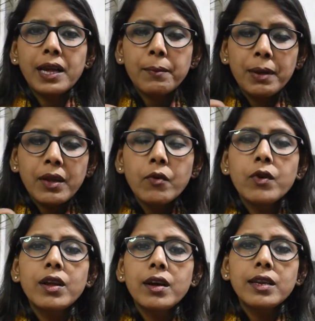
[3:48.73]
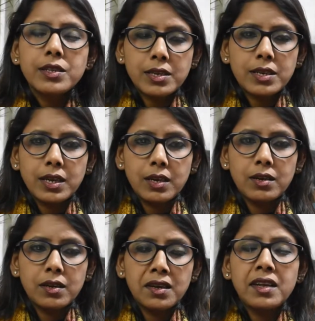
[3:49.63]
being realistic,
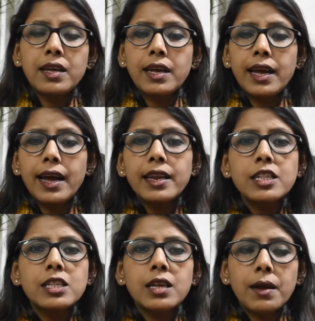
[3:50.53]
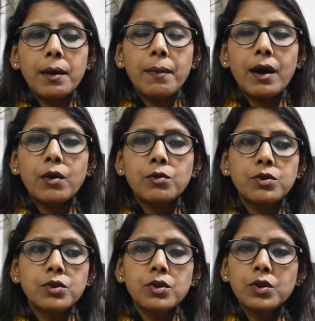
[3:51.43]
and it's
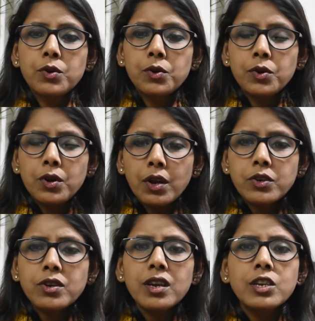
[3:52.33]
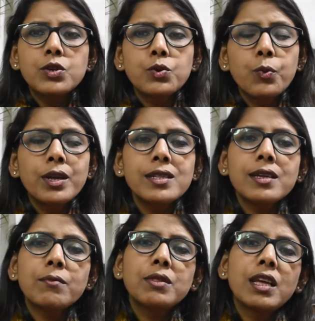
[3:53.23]
about not really doing
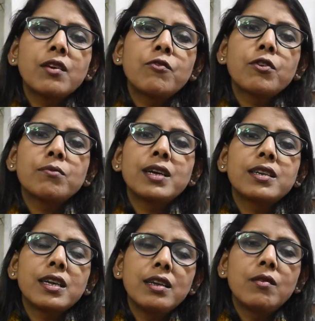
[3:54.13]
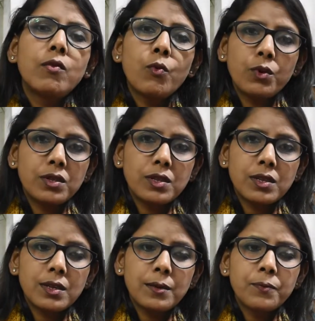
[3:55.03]
something from that
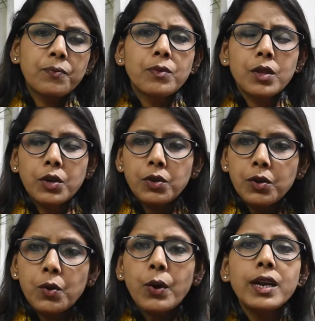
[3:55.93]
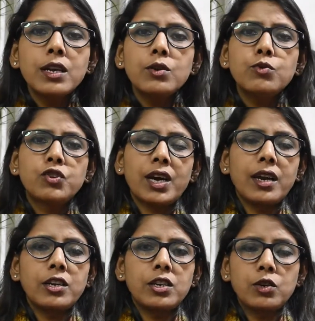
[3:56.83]
influence. You go ahead and do
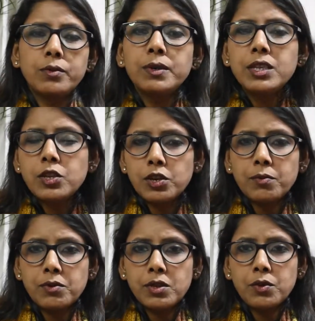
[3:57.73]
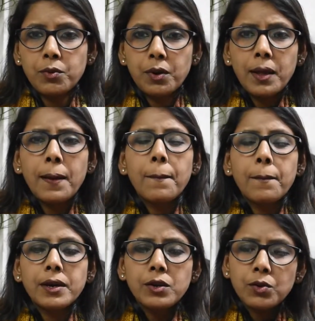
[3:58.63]
charity, nobody stops you,
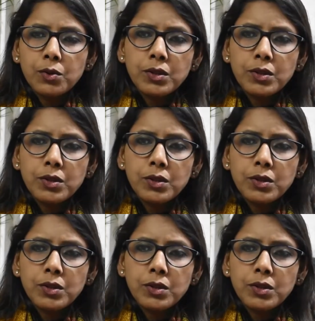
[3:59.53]
but know